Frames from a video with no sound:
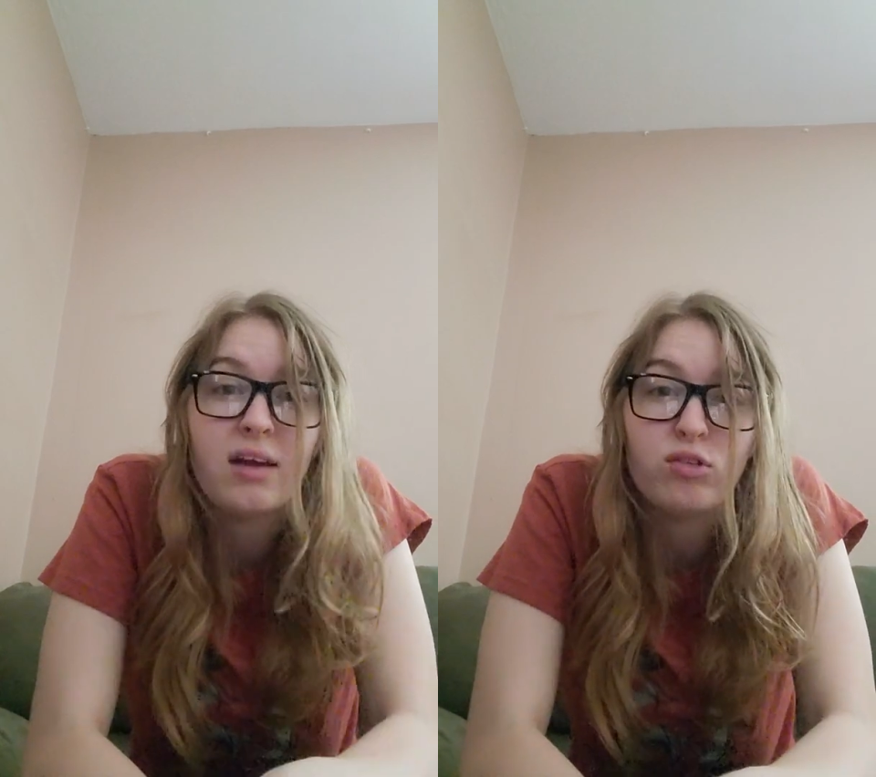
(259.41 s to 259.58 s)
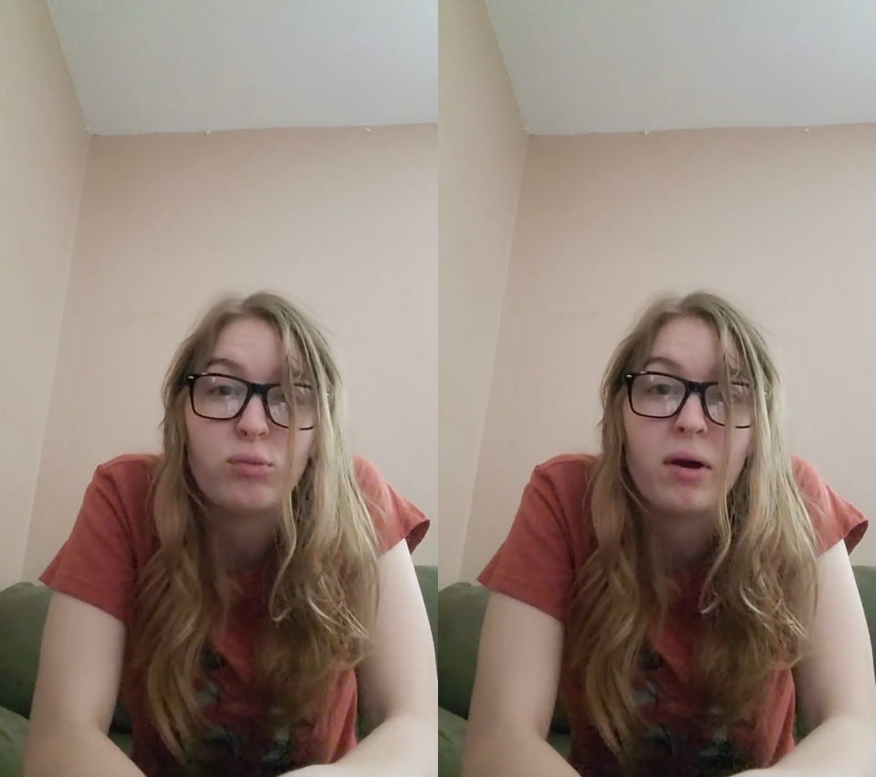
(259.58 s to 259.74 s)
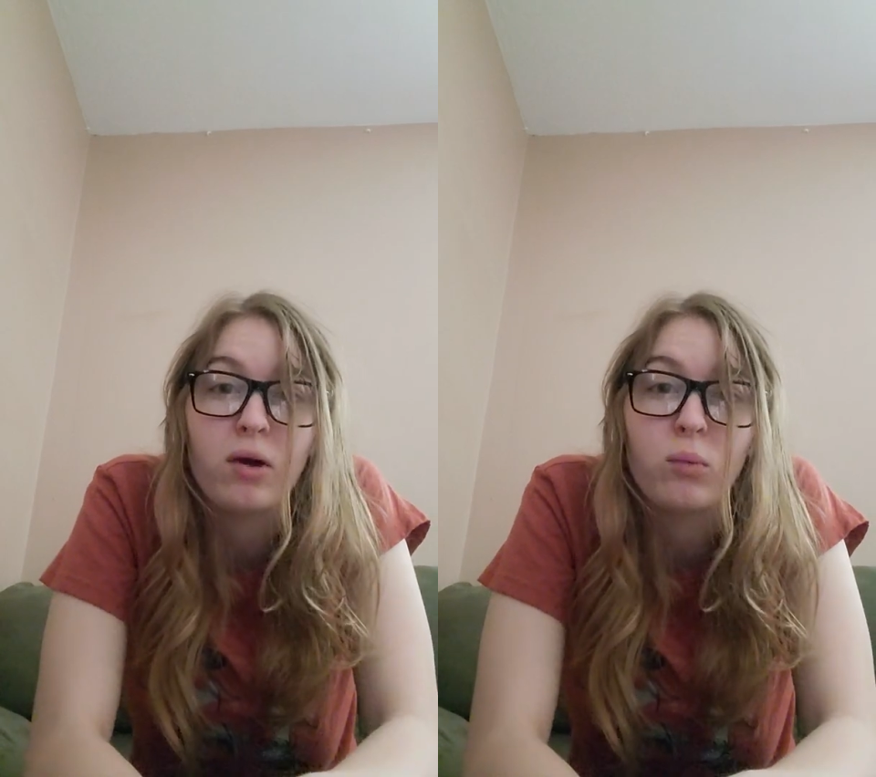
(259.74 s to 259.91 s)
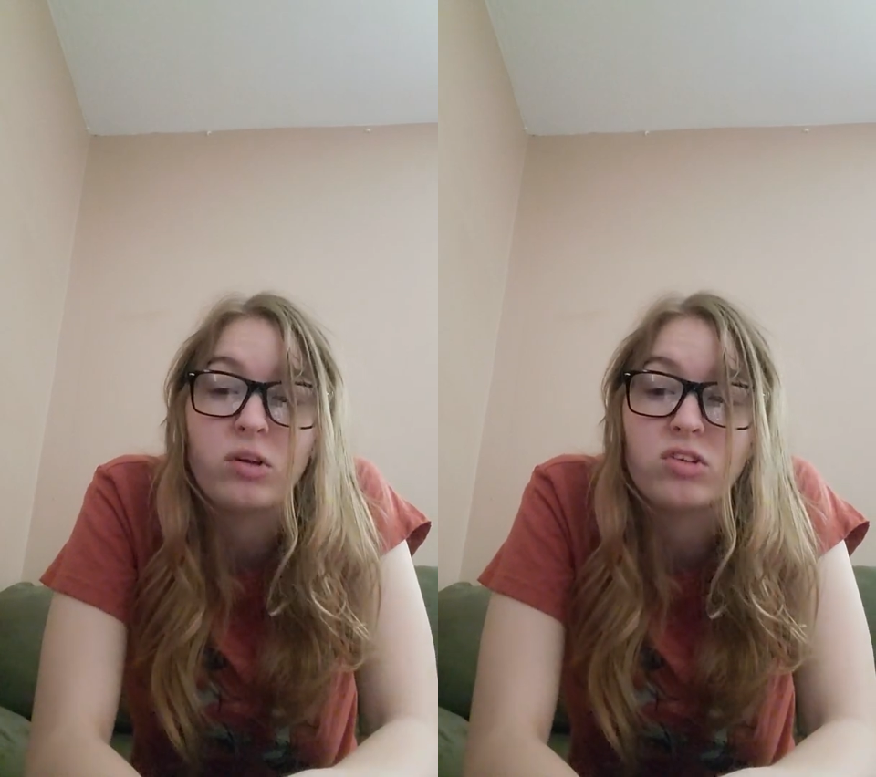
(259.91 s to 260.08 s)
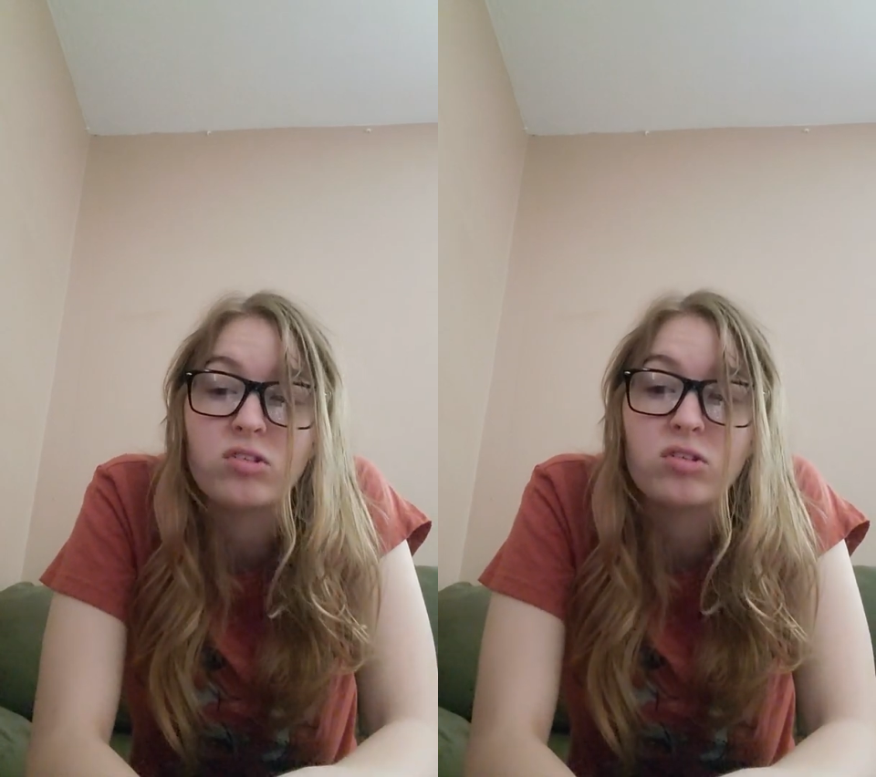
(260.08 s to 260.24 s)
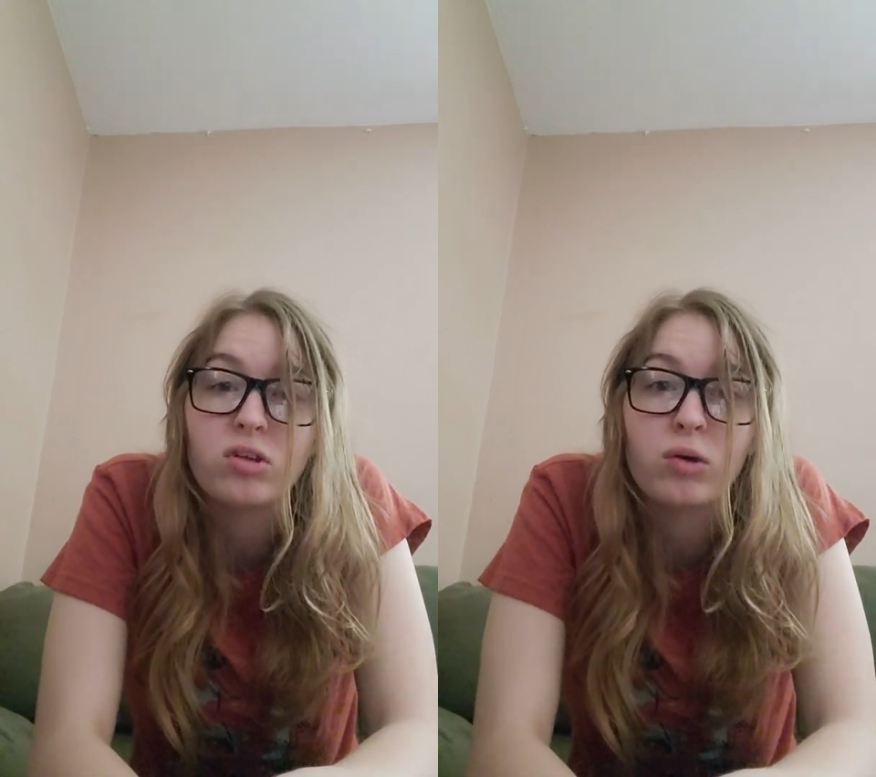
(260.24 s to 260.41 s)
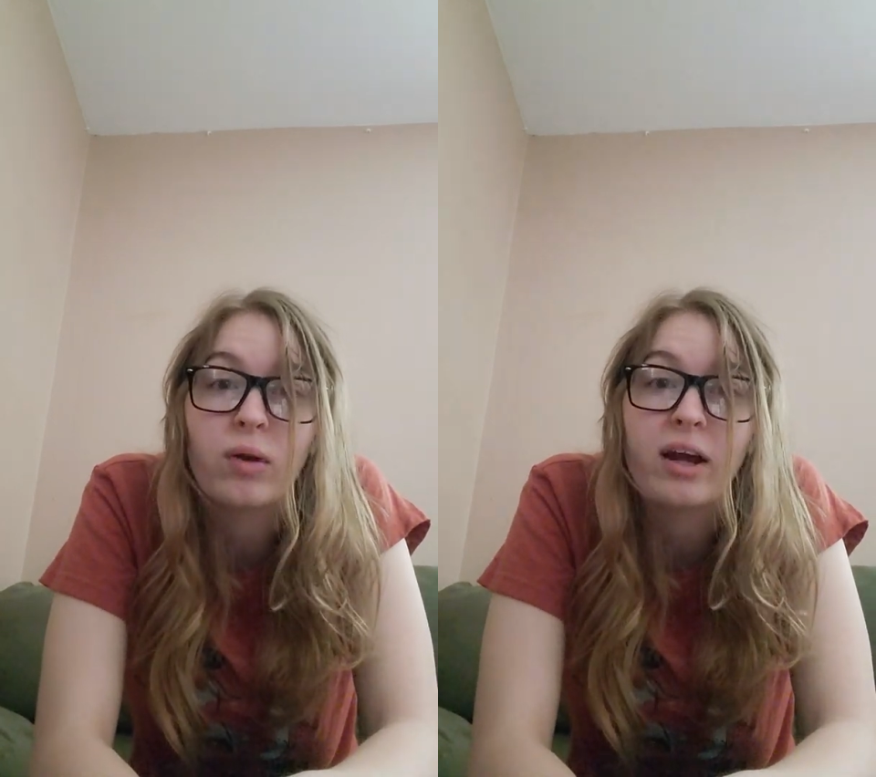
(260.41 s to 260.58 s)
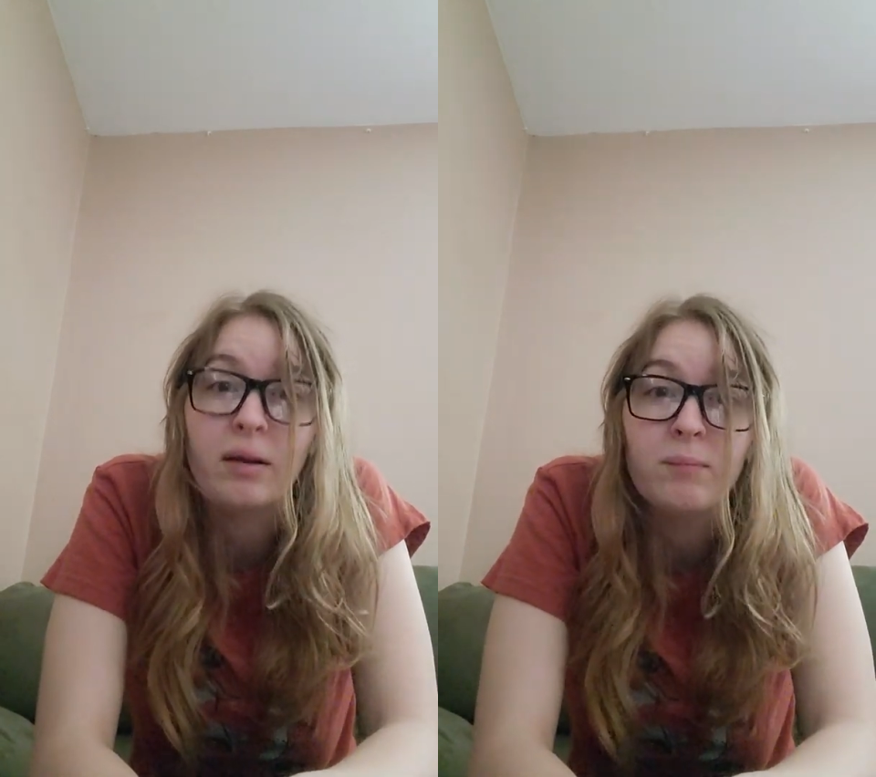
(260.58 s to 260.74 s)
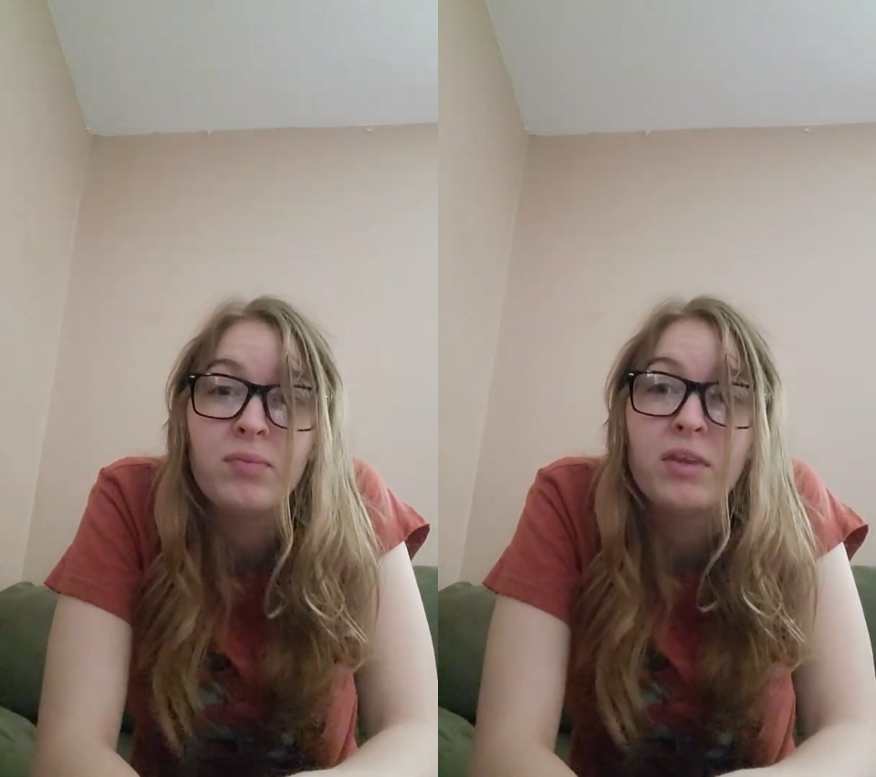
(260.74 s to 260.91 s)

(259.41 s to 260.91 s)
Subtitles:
spot, which is the crate.